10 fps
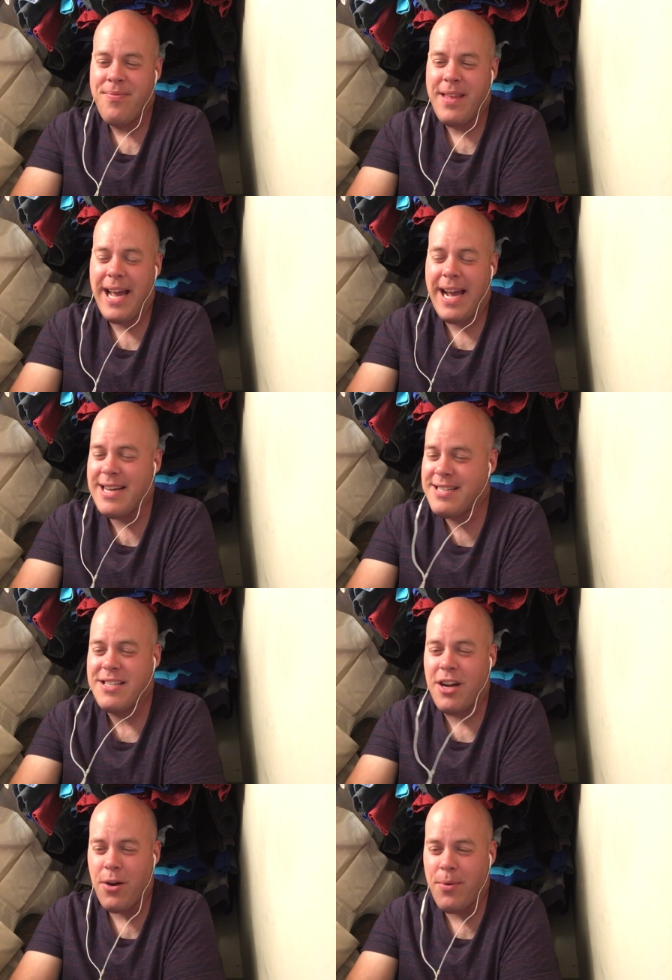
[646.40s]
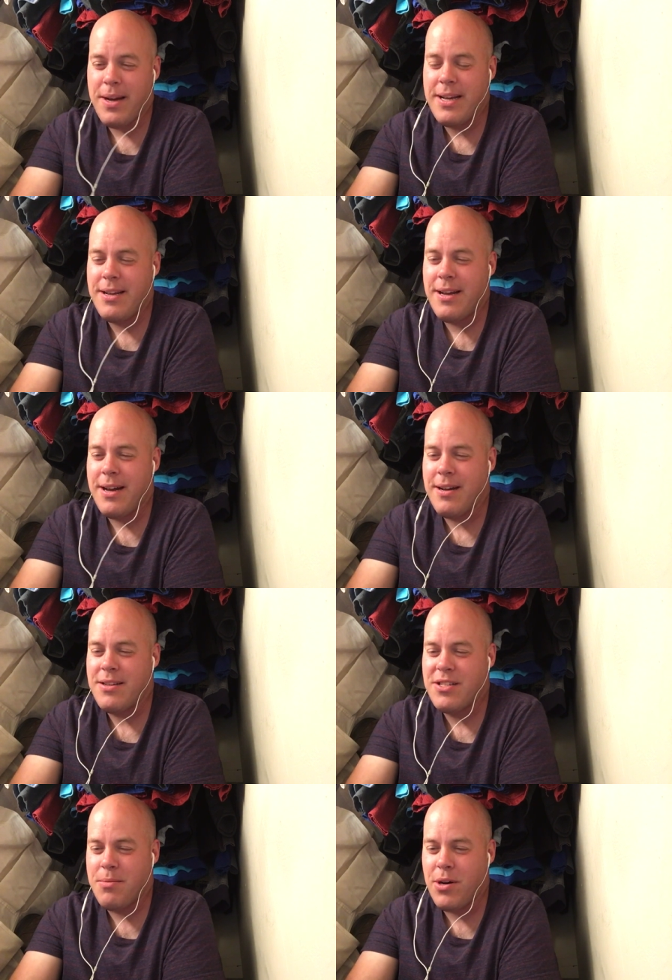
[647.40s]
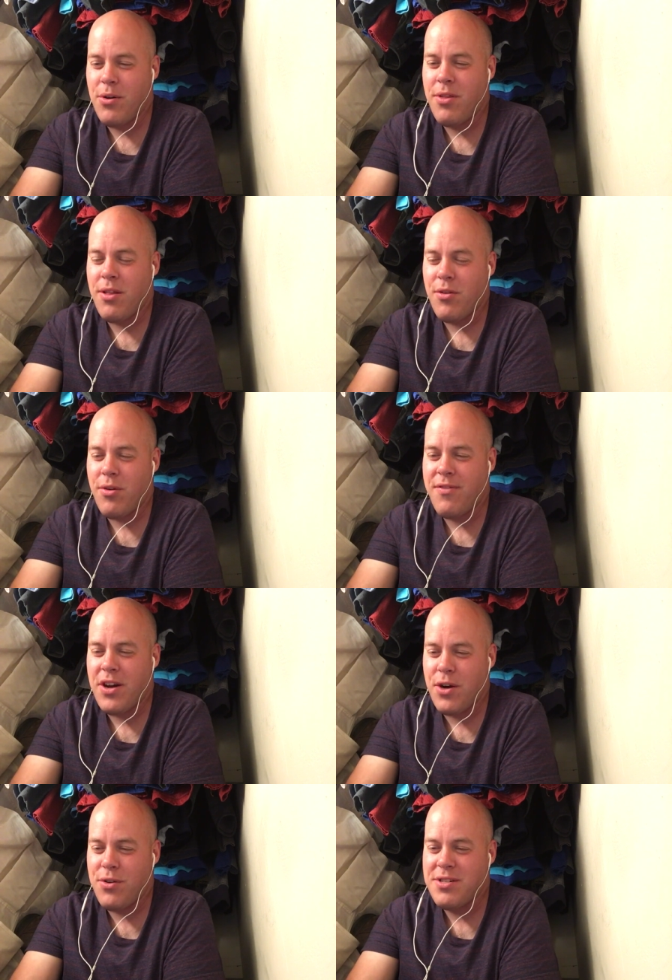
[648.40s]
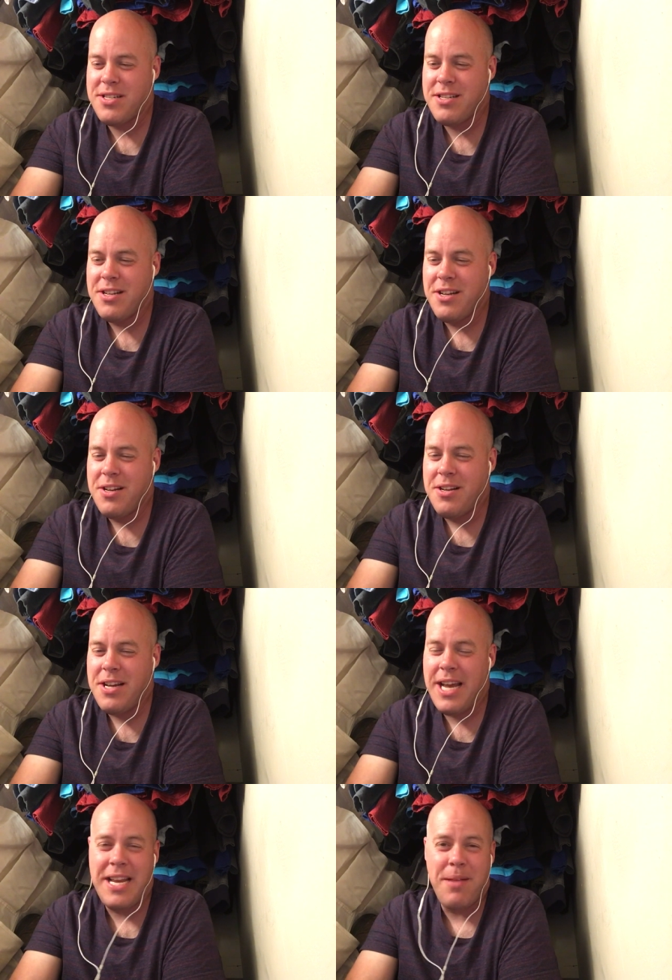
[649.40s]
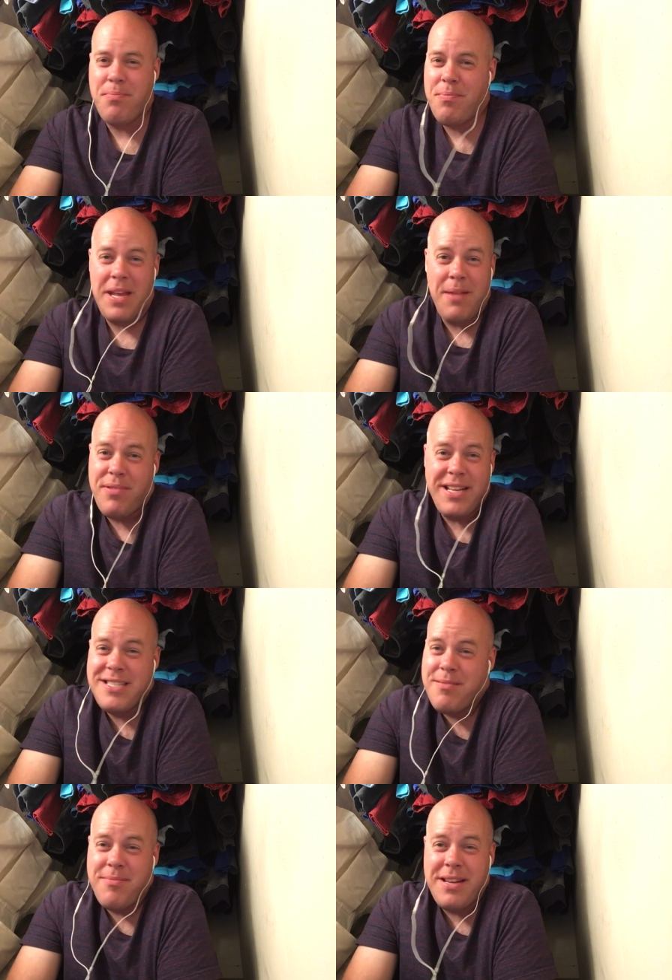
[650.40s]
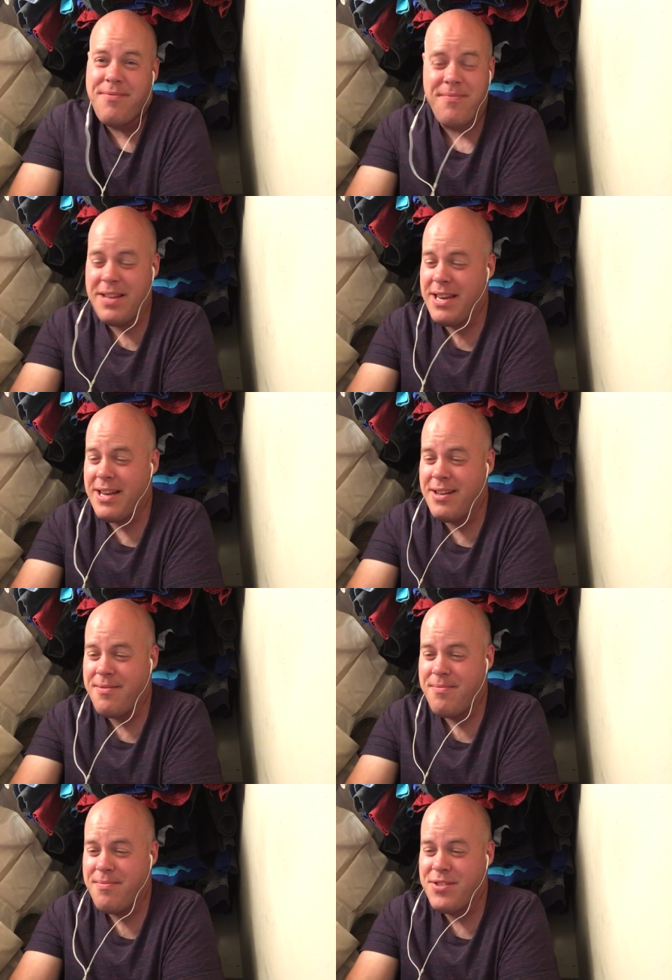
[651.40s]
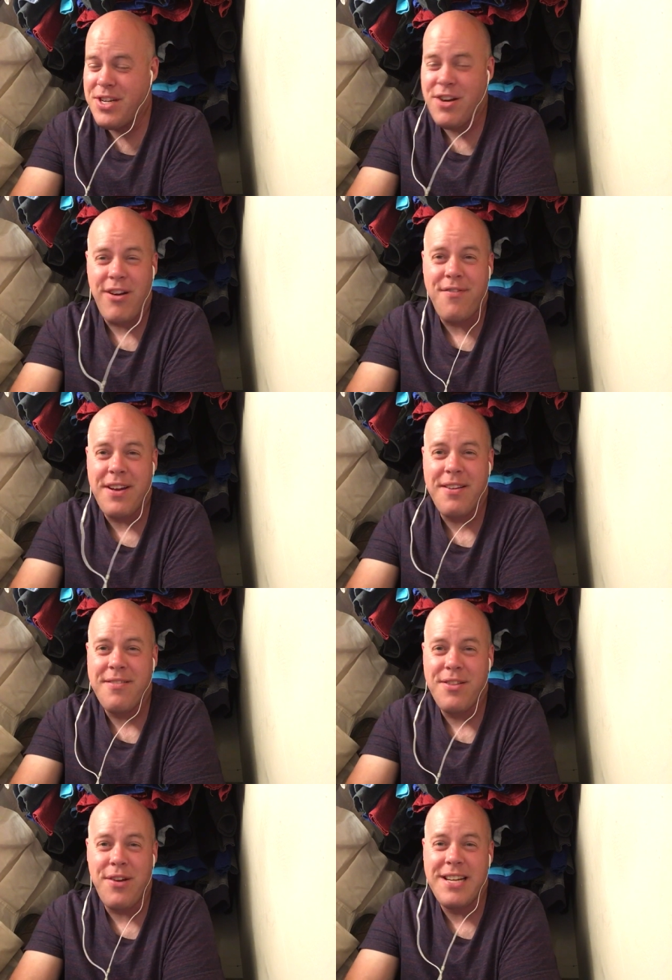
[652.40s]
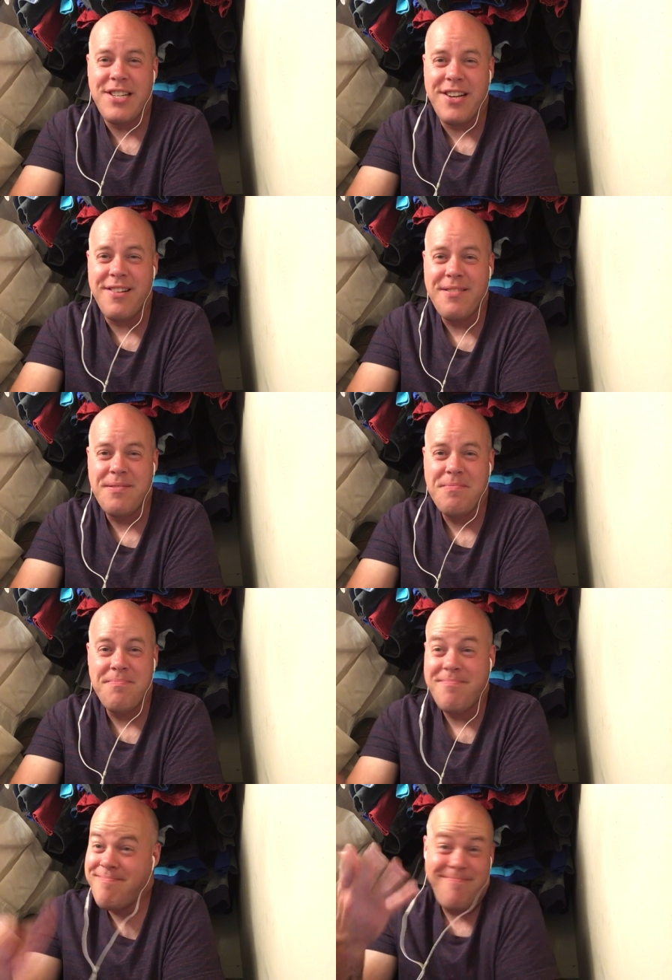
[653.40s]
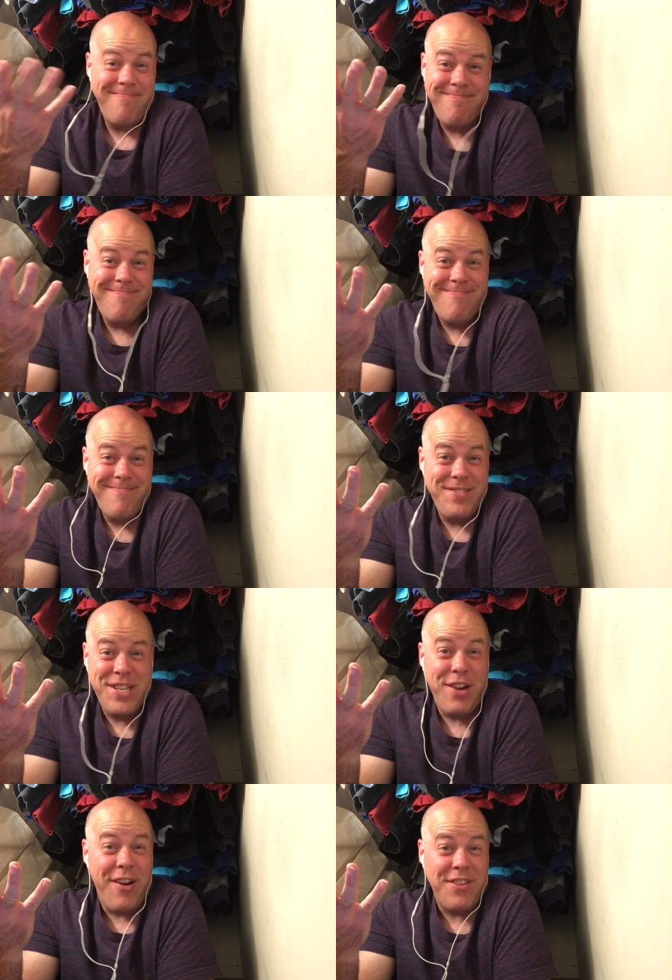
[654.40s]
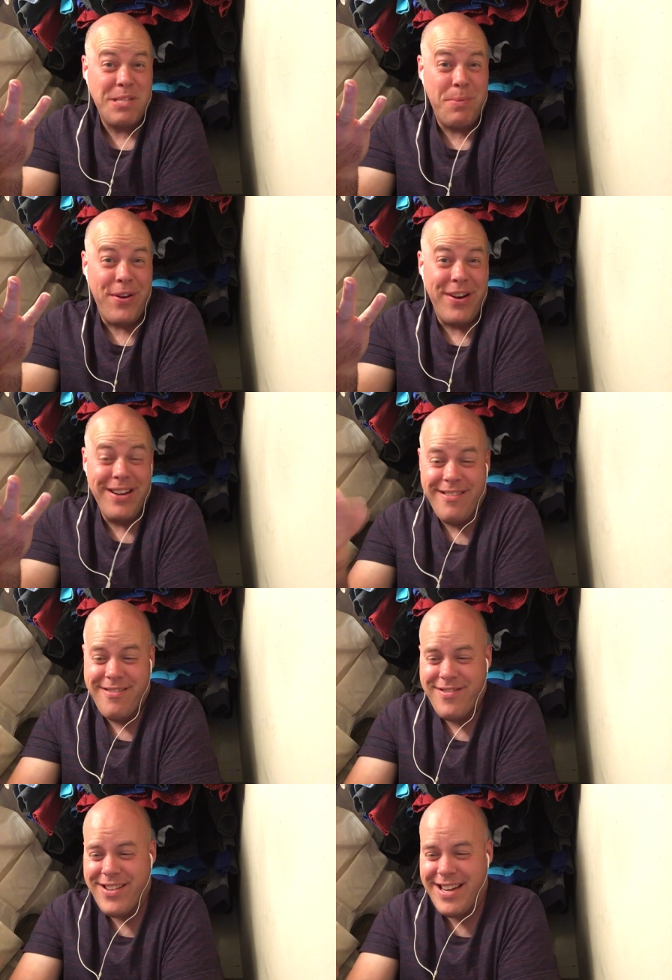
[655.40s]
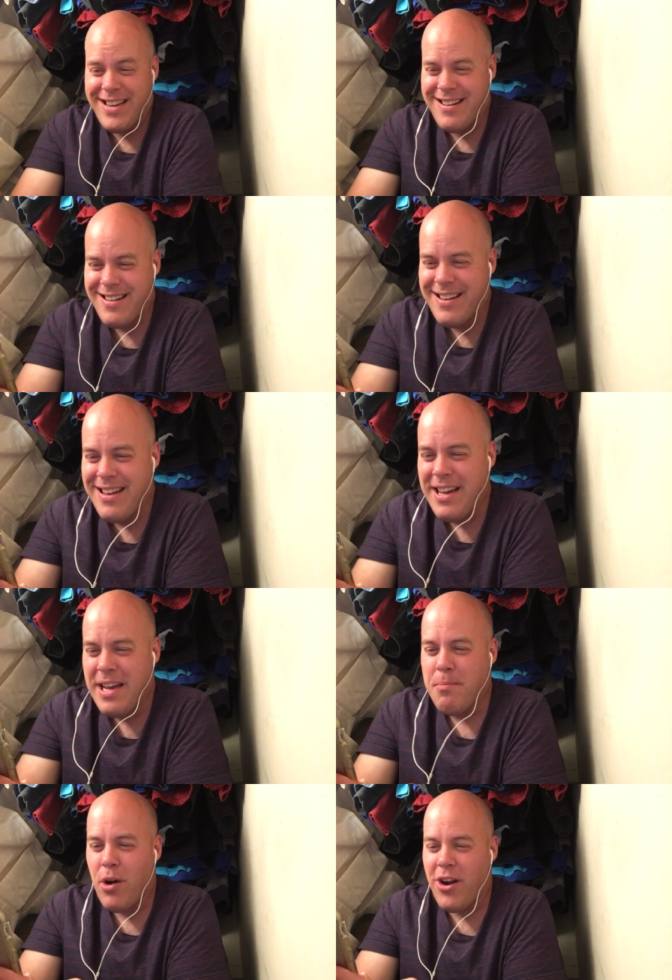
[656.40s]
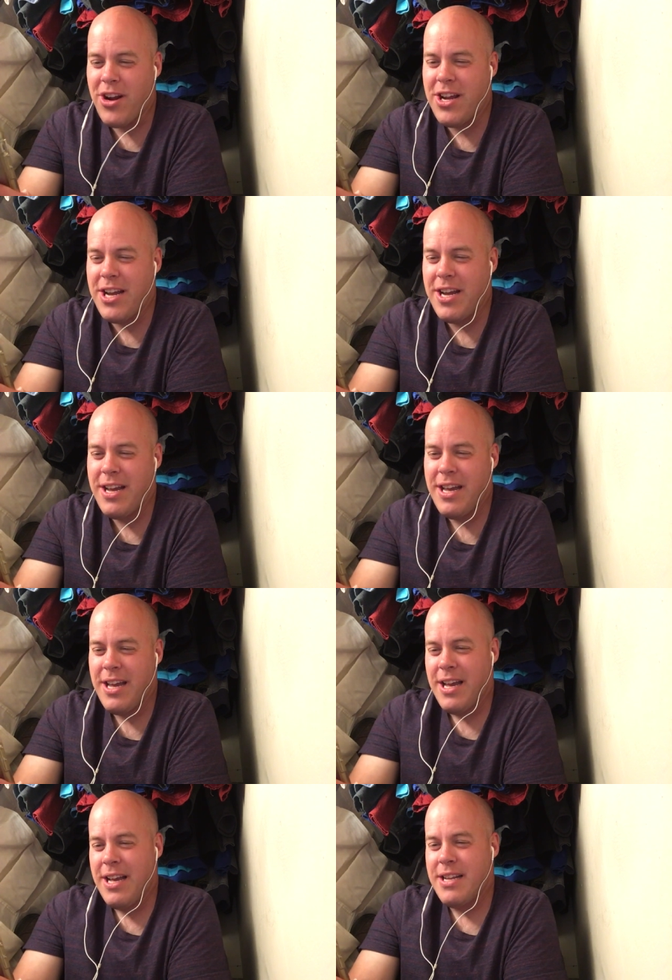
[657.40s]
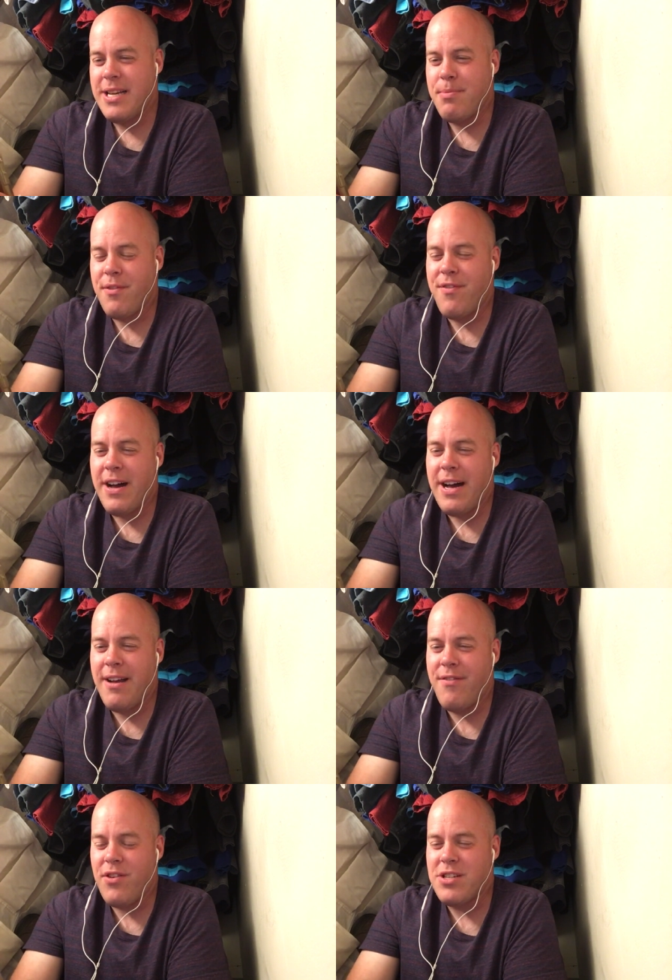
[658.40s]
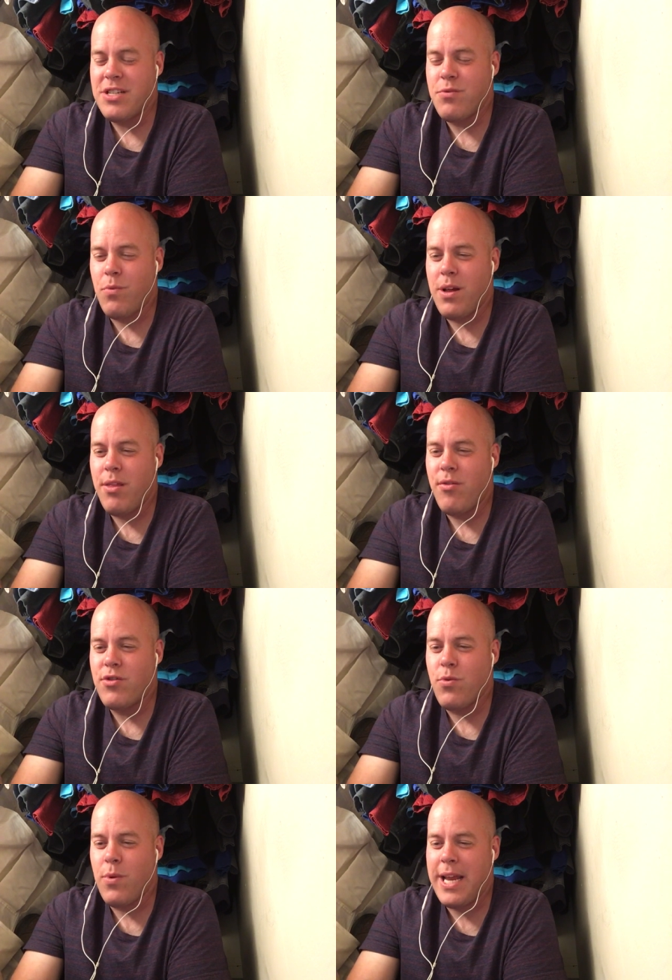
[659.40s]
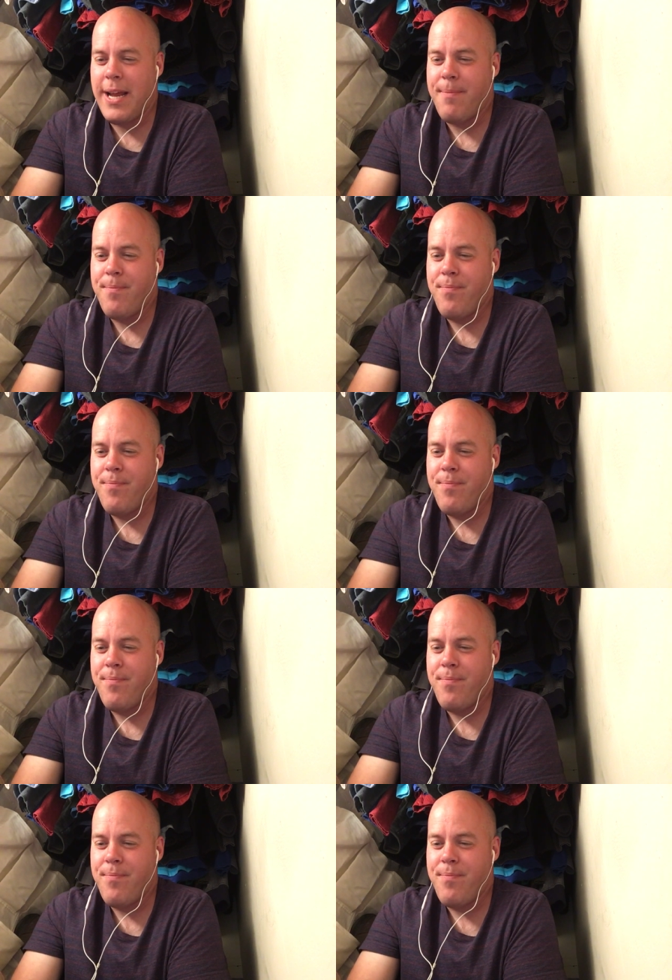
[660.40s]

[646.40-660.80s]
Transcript: as Yahweh uh, Sabaoth, the Lord of hosts and he he placed him in a in a geographic location. Geographic spirit, right? Mark chapter 5 verses 1 through 20.